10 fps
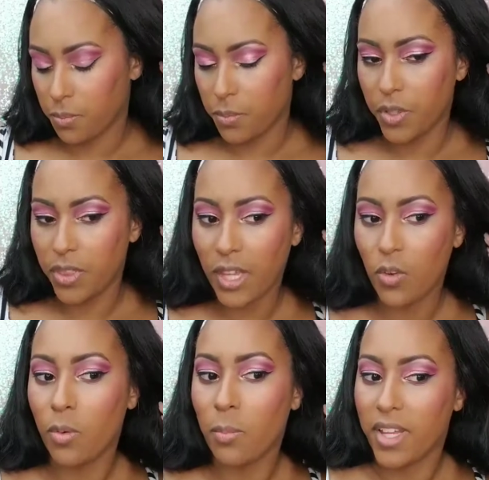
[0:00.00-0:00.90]
put that
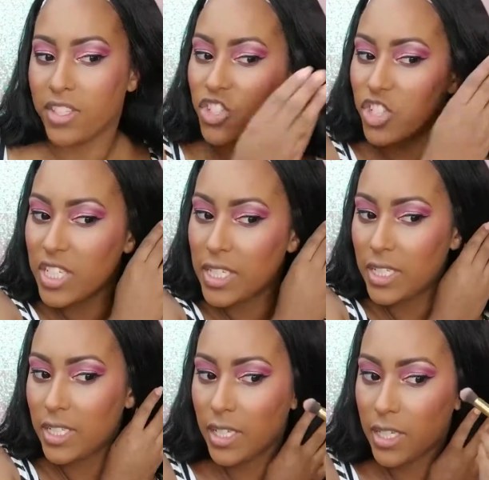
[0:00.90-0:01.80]
on my
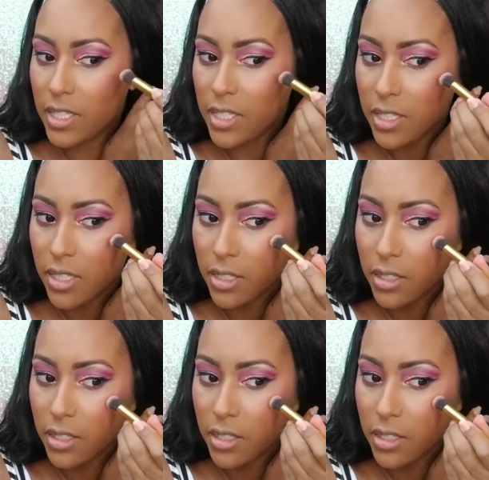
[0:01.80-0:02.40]
cheeks.